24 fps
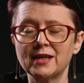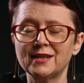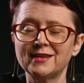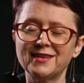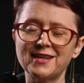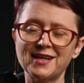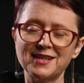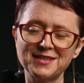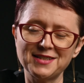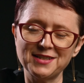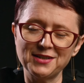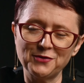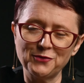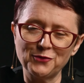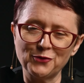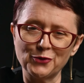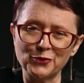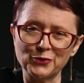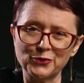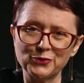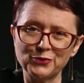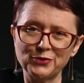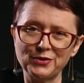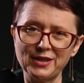That's it
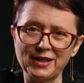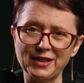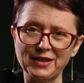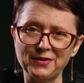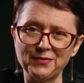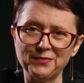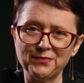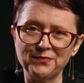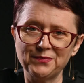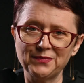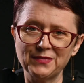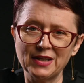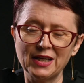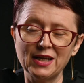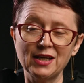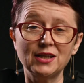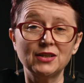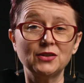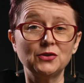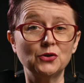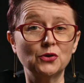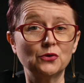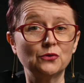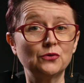for today.
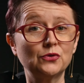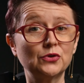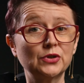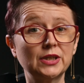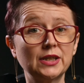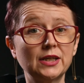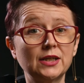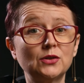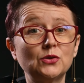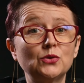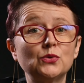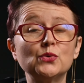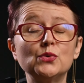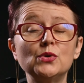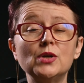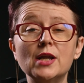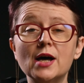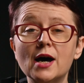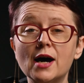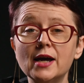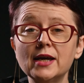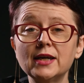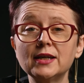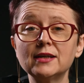Don't forget to
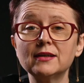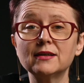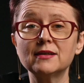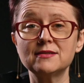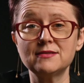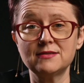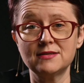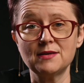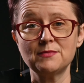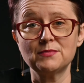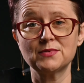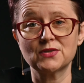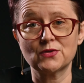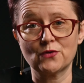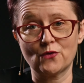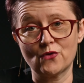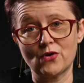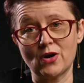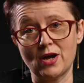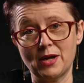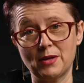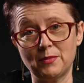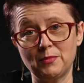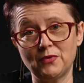like and
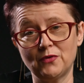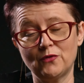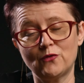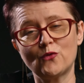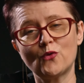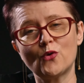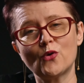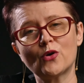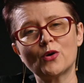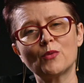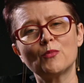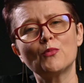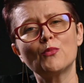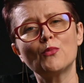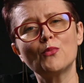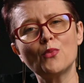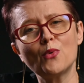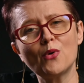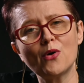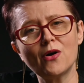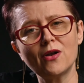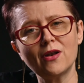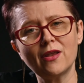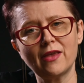subscribe for
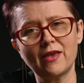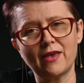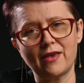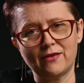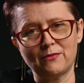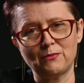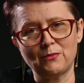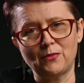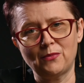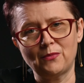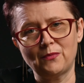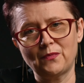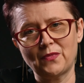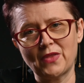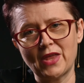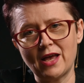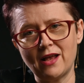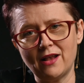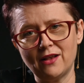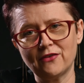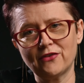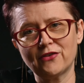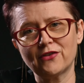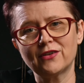more
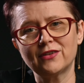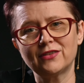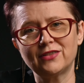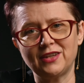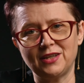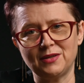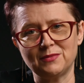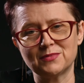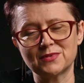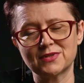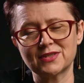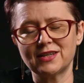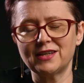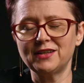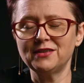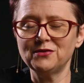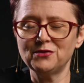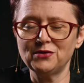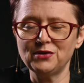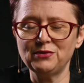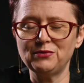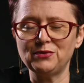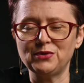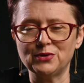health tips
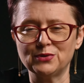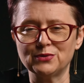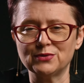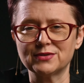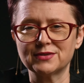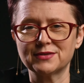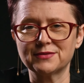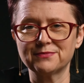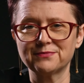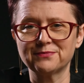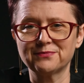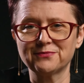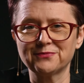and reviews.